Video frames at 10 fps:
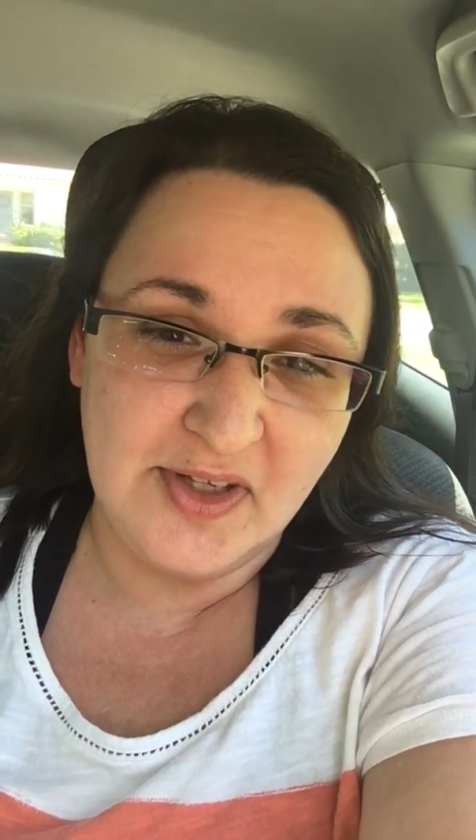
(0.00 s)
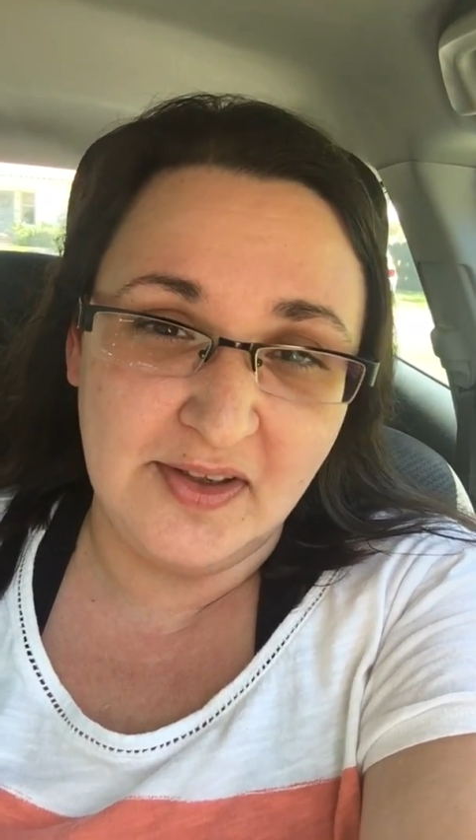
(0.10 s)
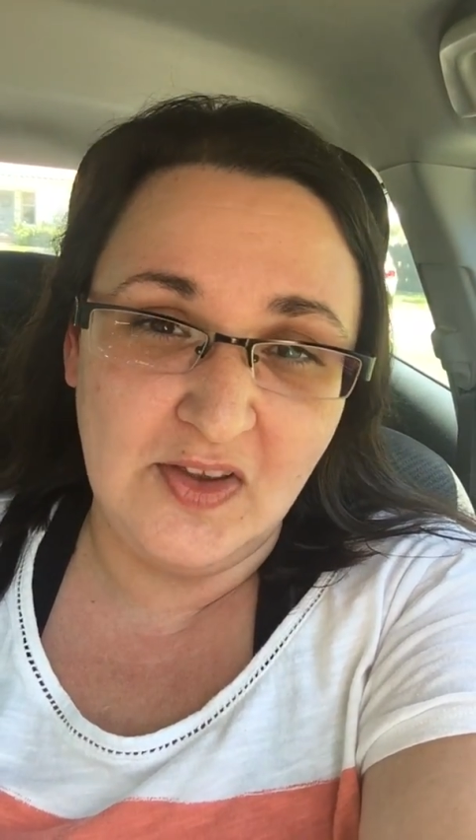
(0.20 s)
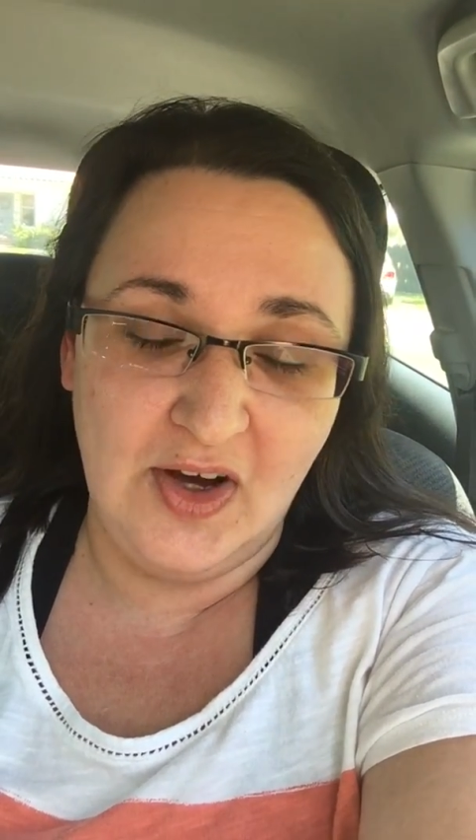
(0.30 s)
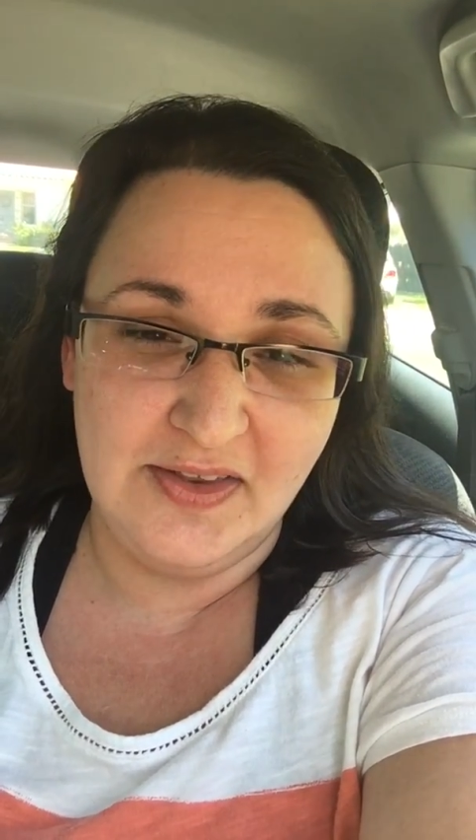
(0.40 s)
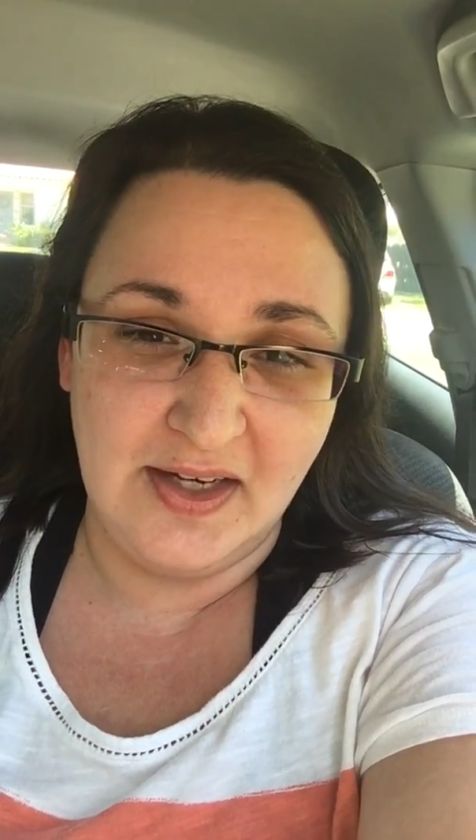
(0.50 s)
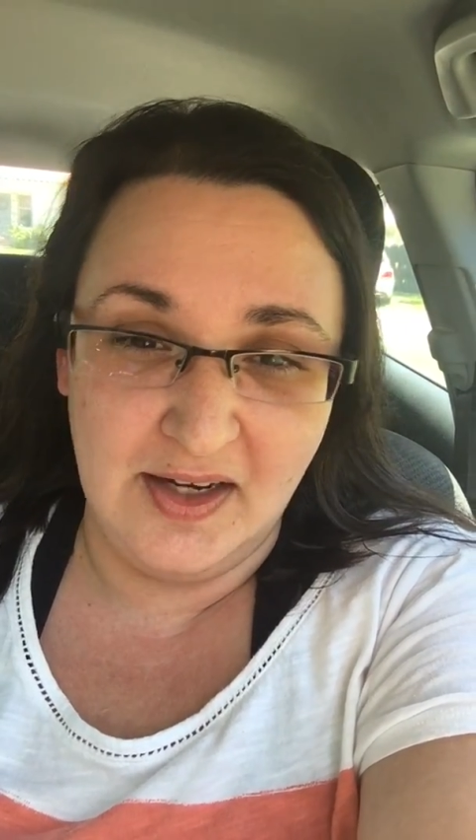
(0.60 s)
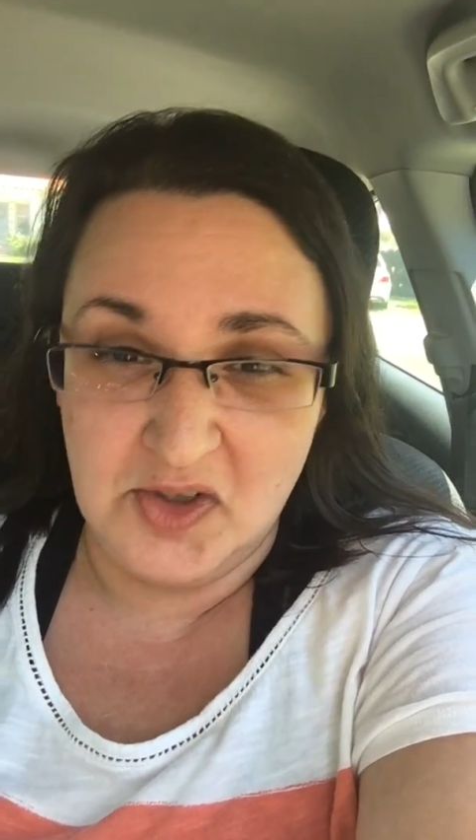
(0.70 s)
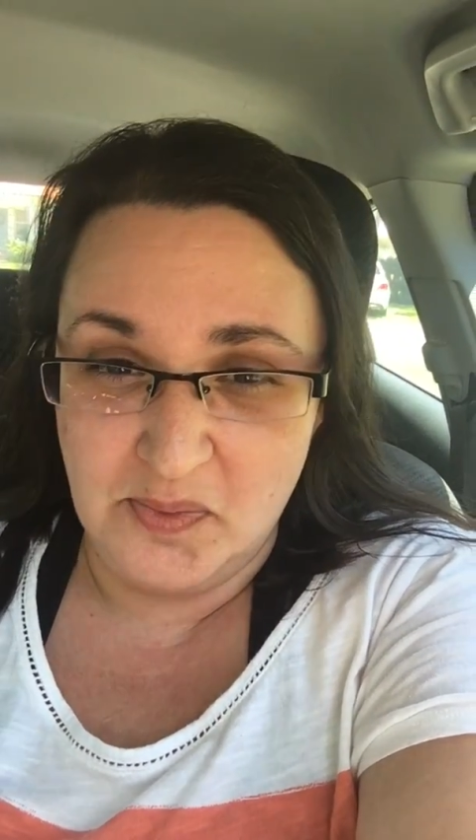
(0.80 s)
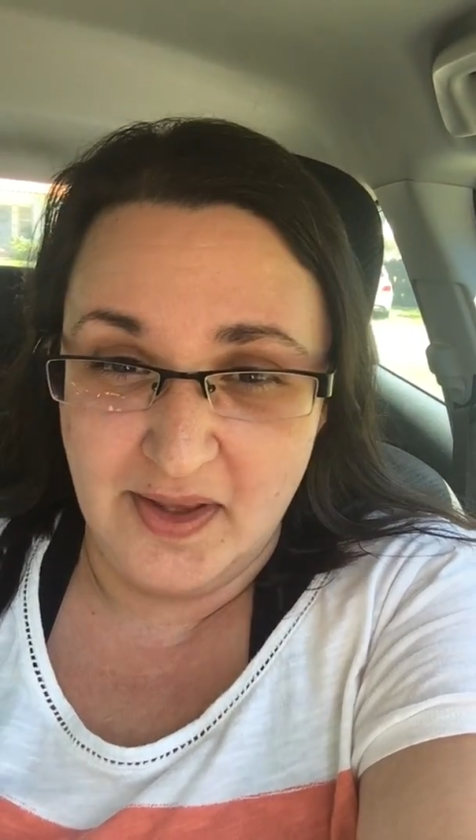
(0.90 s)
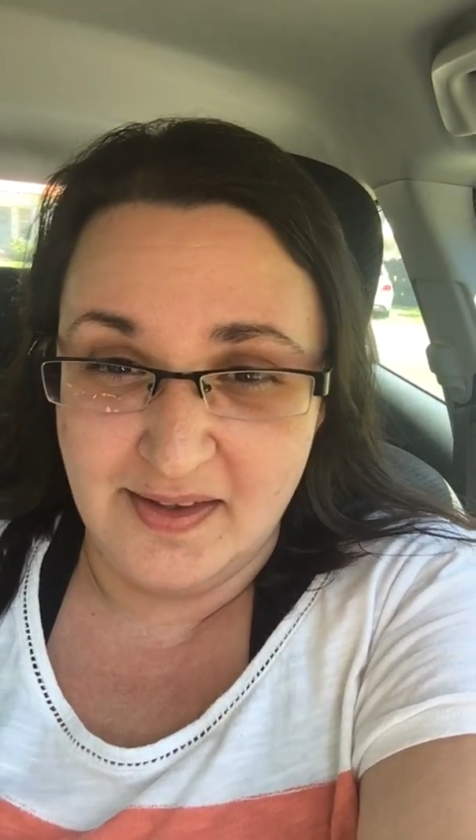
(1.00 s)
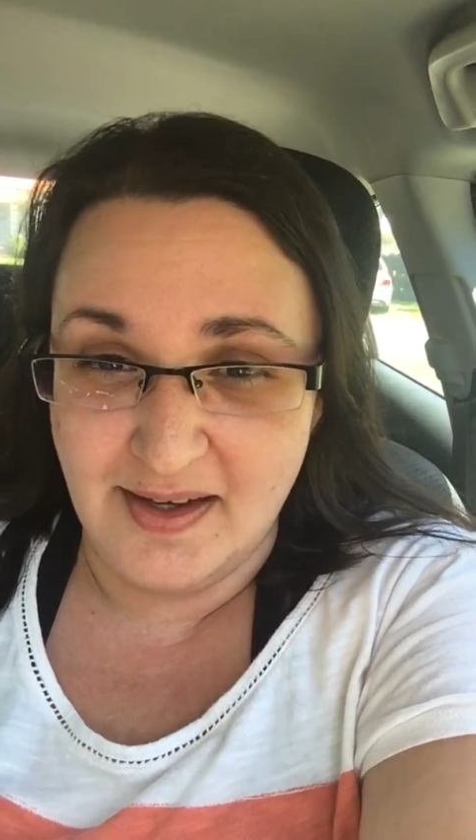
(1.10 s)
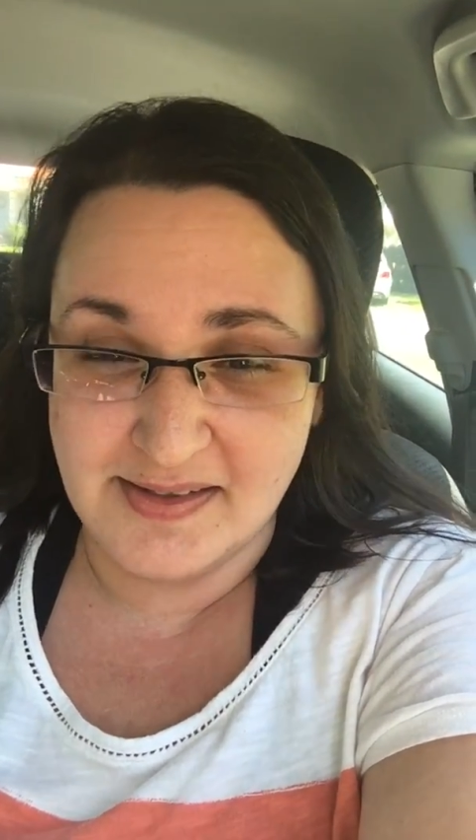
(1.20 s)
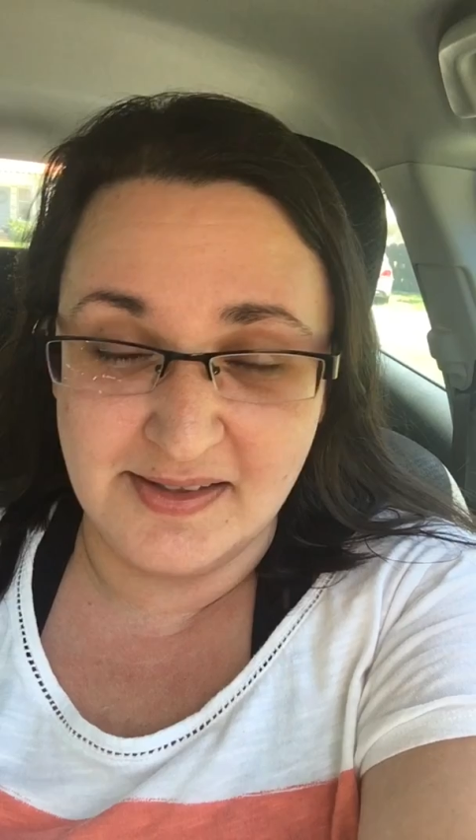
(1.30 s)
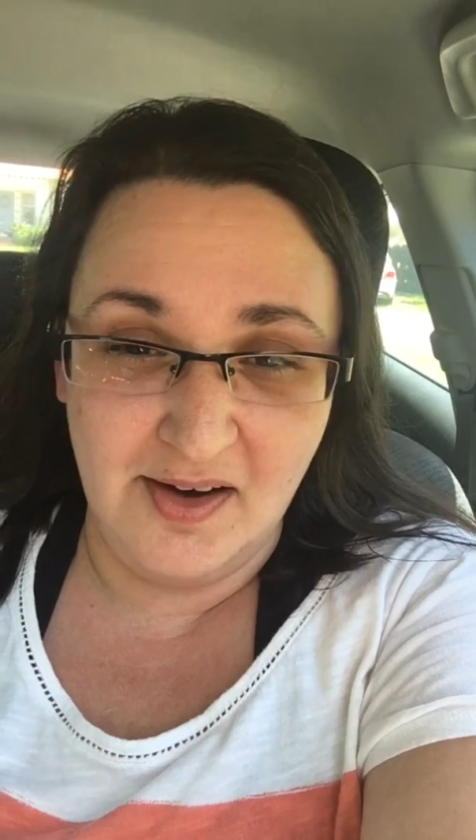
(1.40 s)
and thought that I could be the
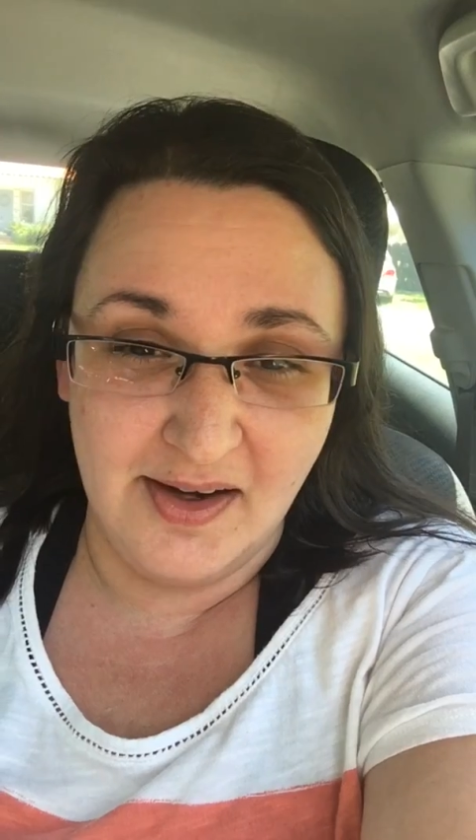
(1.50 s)
next